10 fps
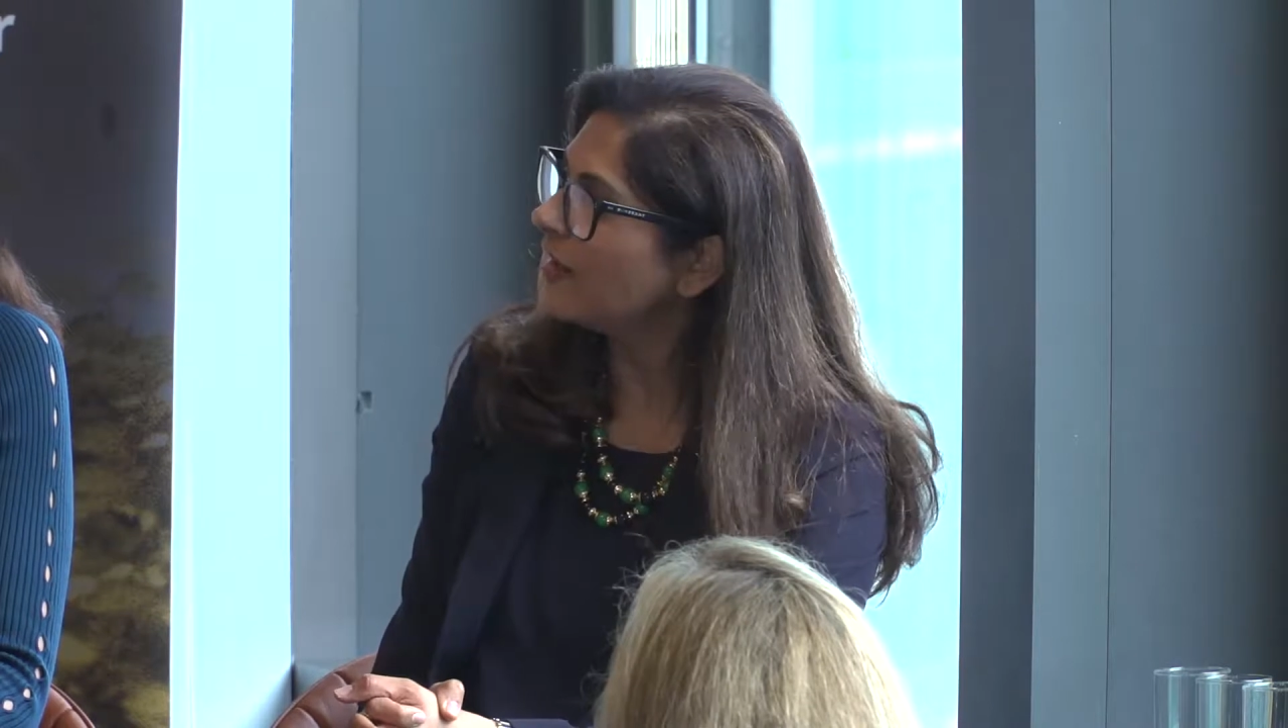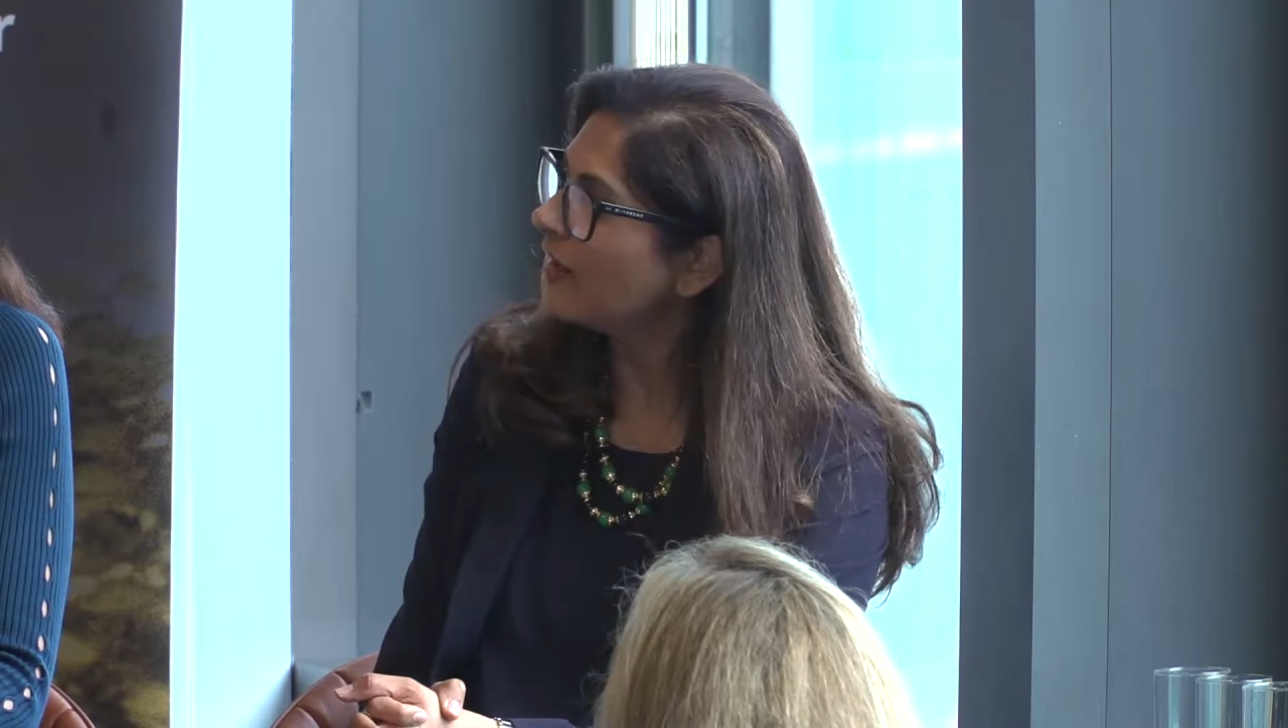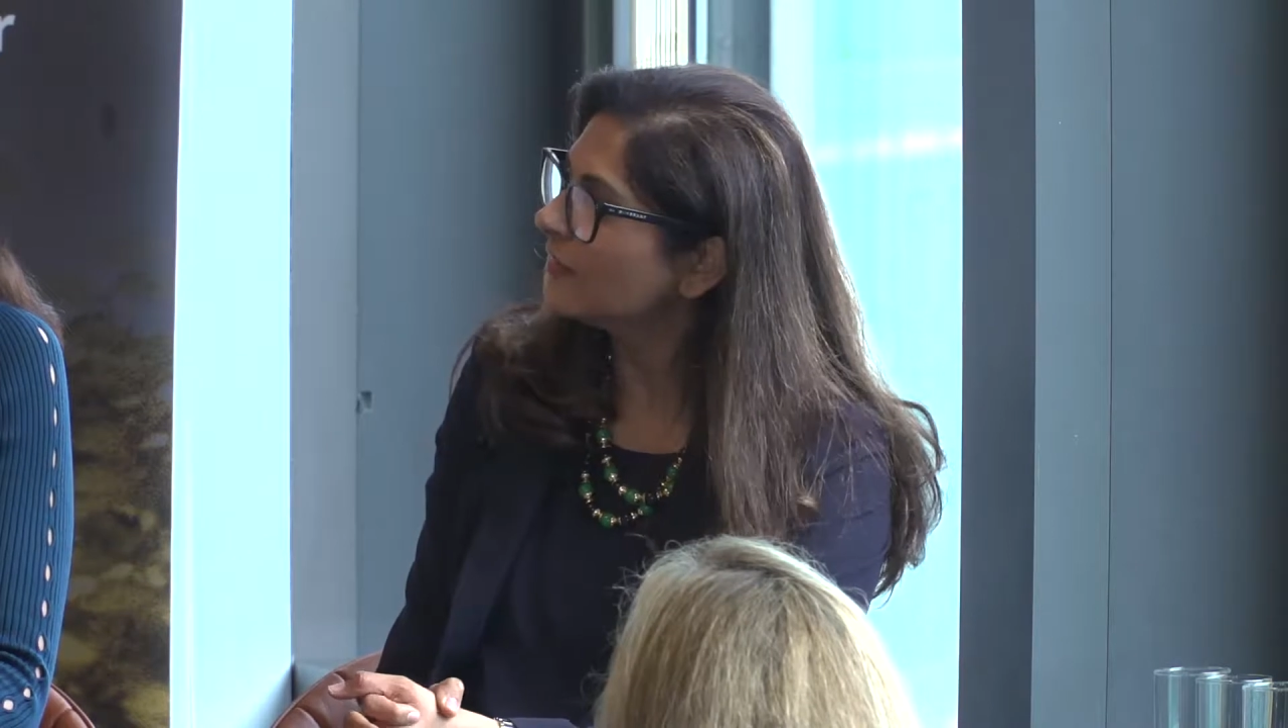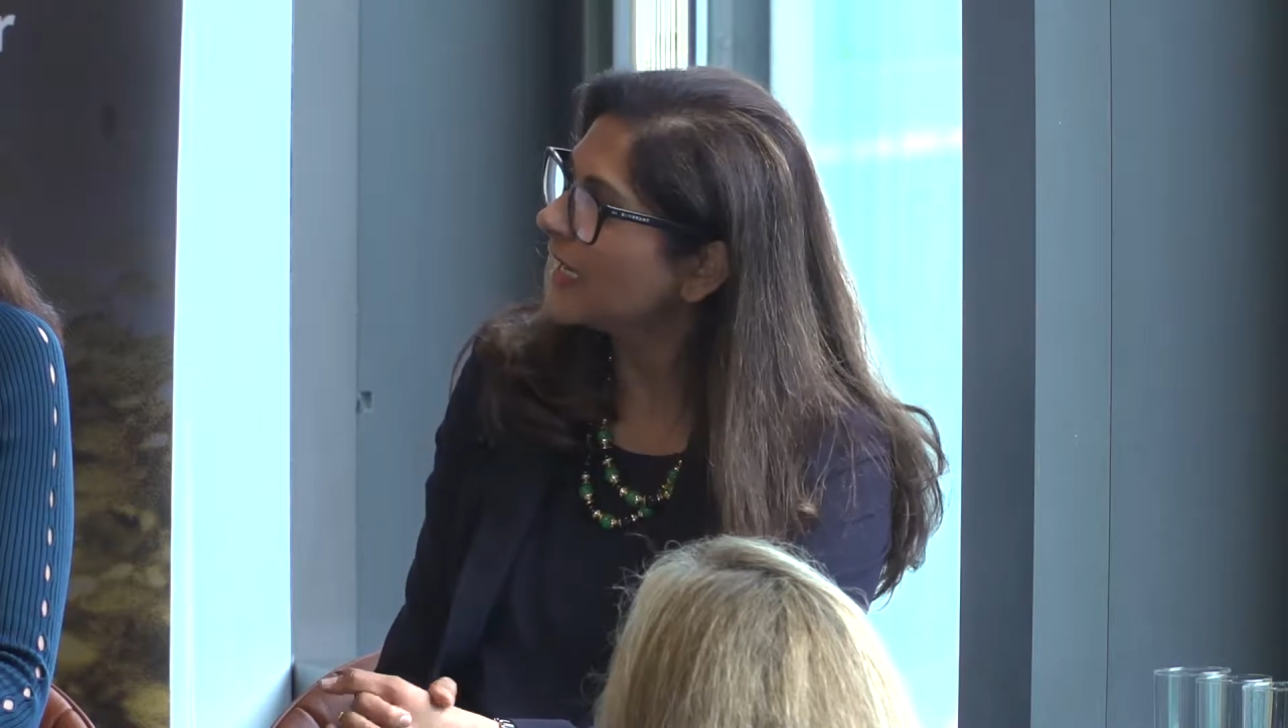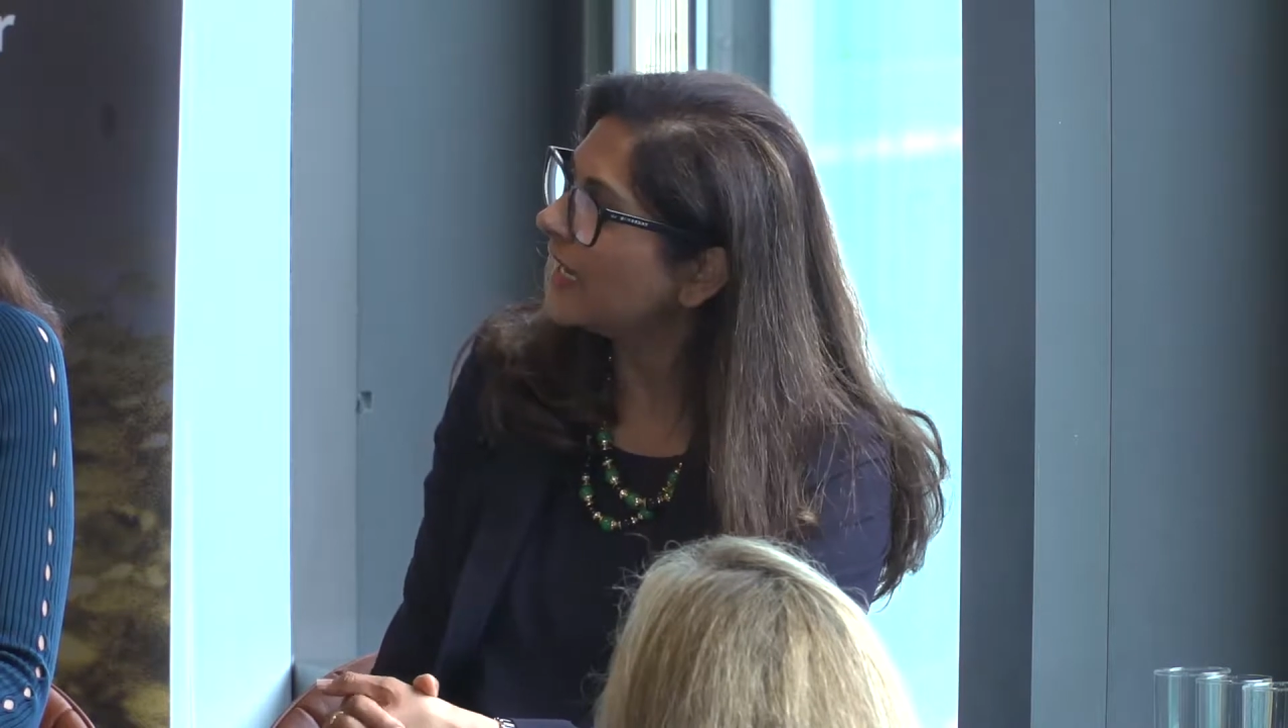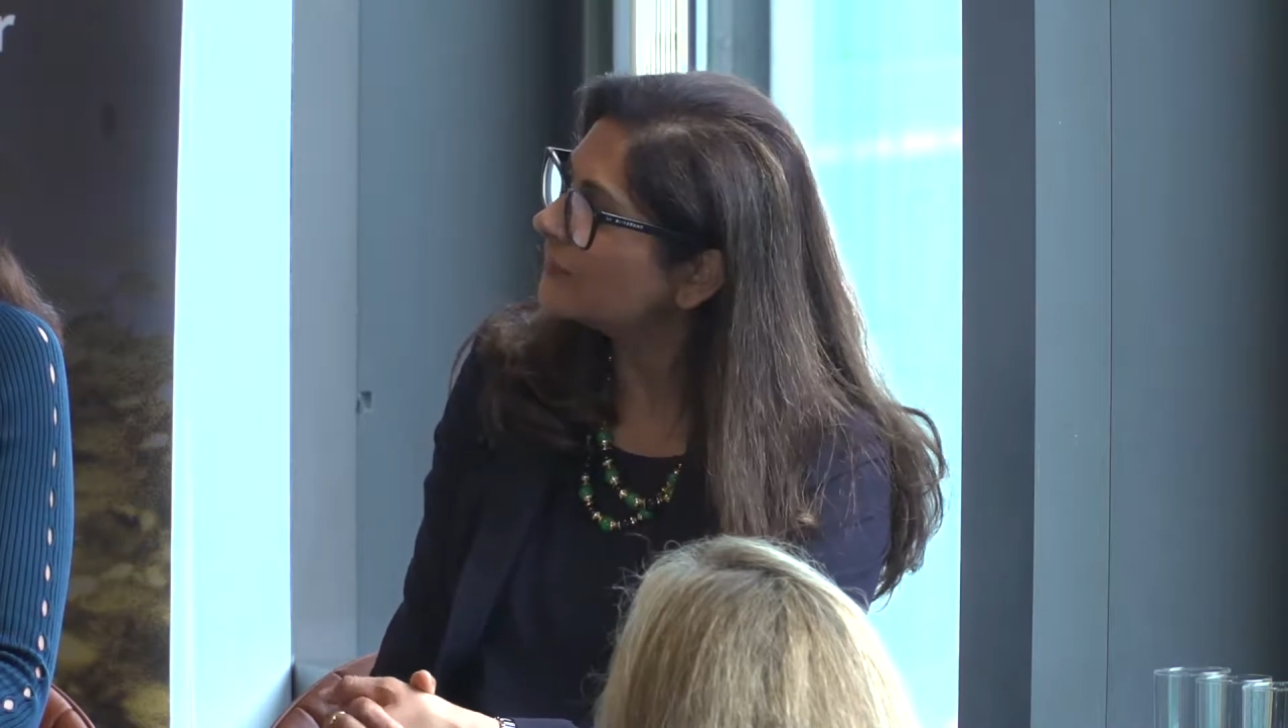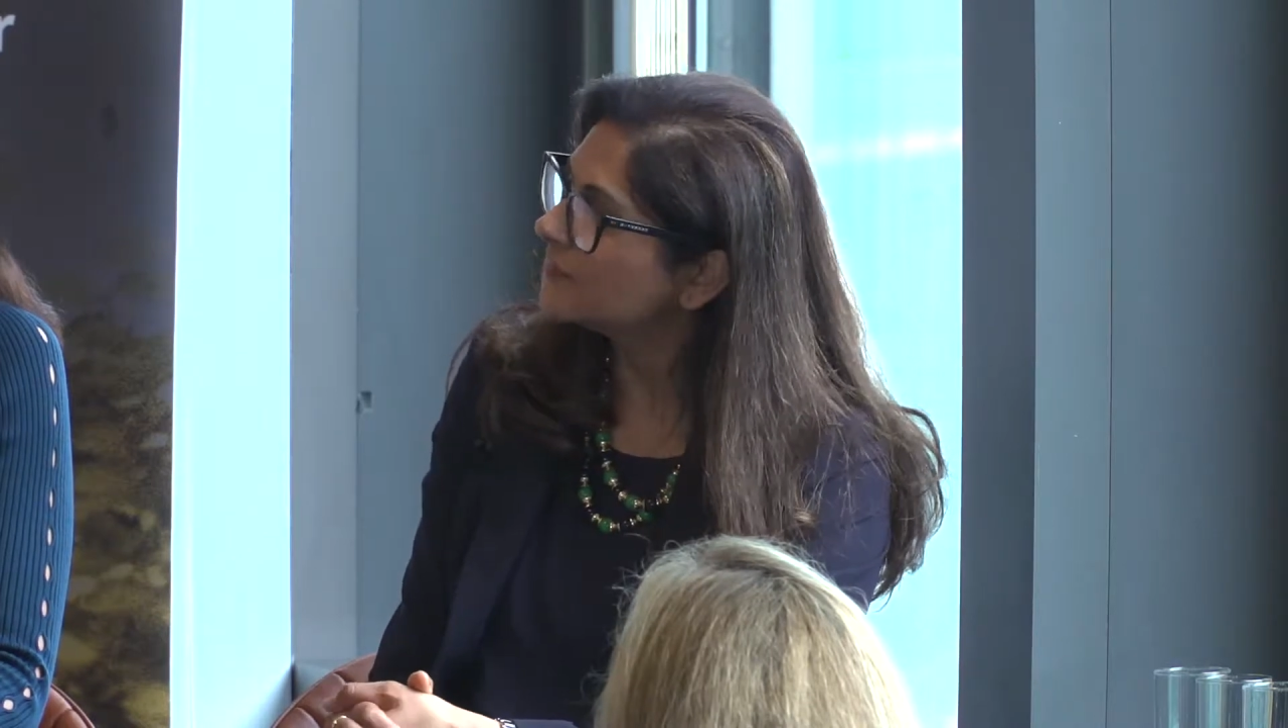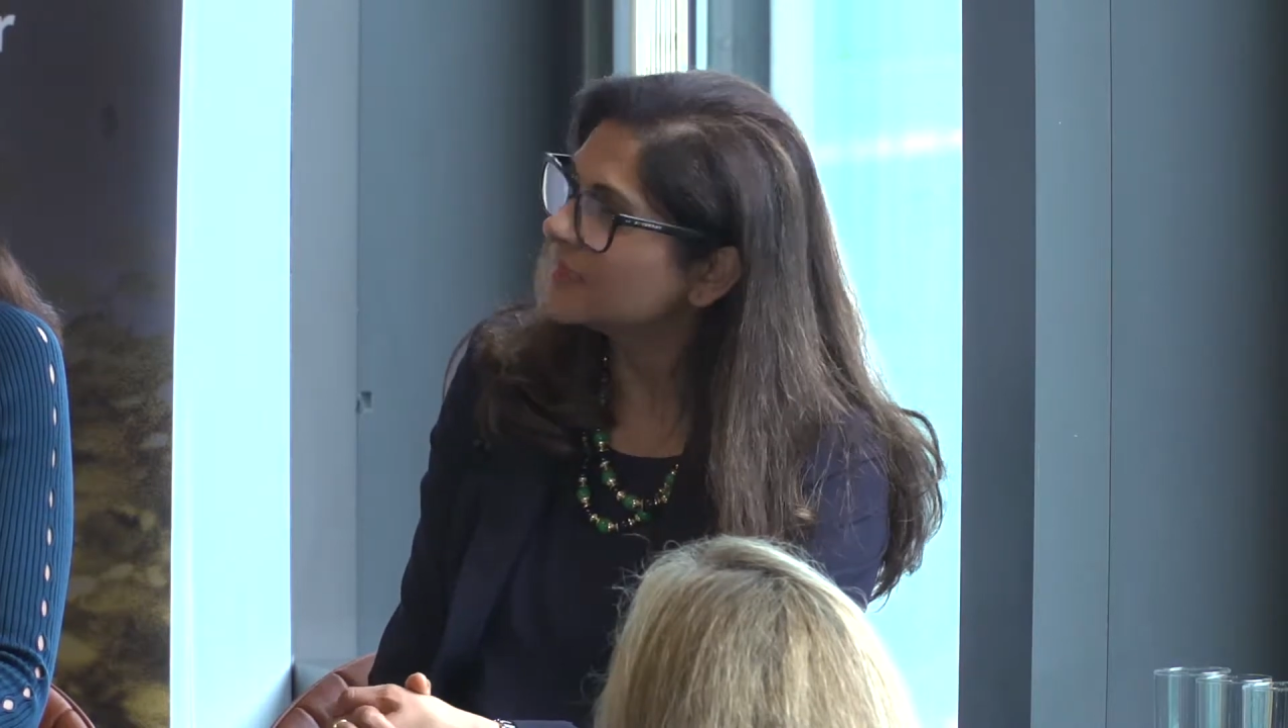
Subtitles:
IVF